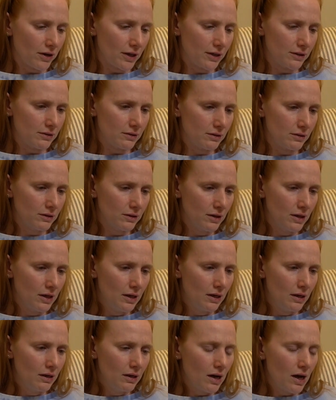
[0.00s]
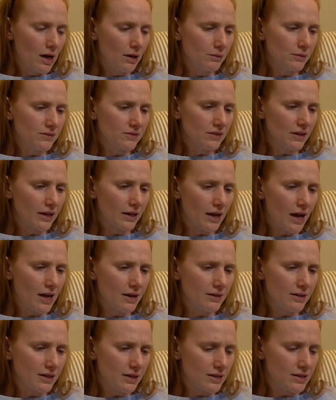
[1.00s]
it, I was like, I
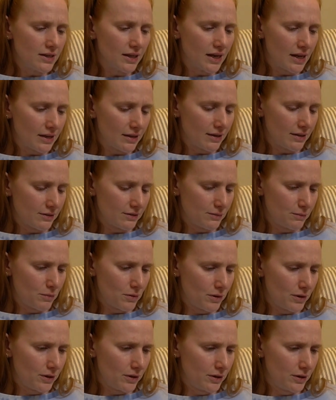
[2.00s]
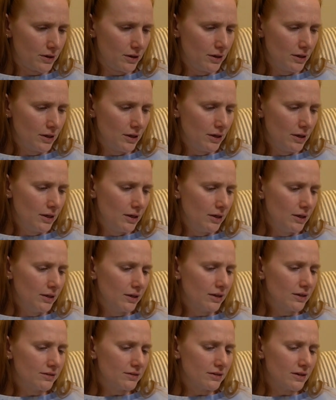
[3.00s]
need to get this one.
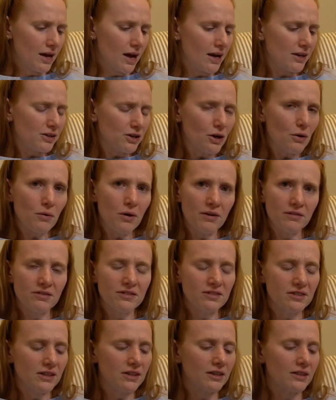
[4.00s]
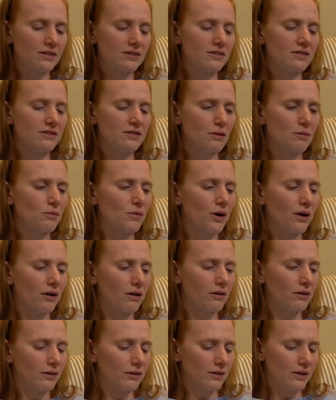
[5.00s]
Because I know I've seen it somewhere
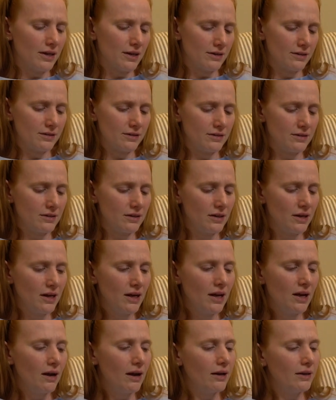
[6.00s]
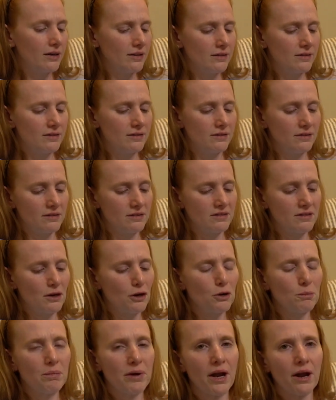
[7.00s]
on a list and it's
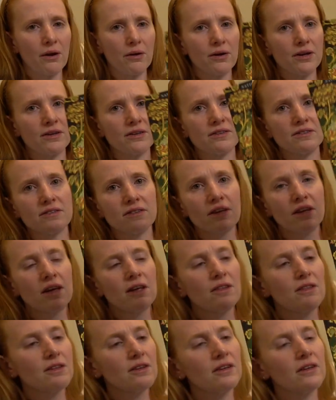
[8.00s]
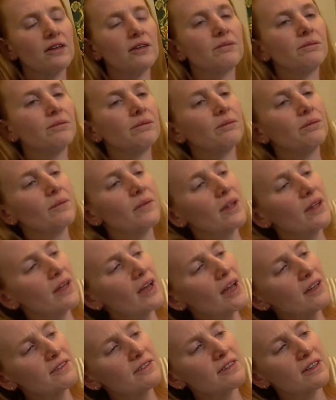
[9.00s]
Sarah Perry's The
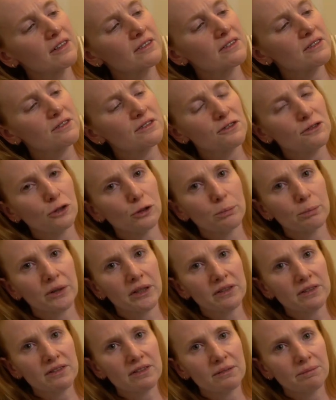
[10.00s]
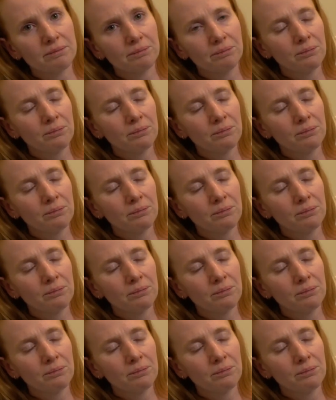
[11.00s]
Essex Serpent.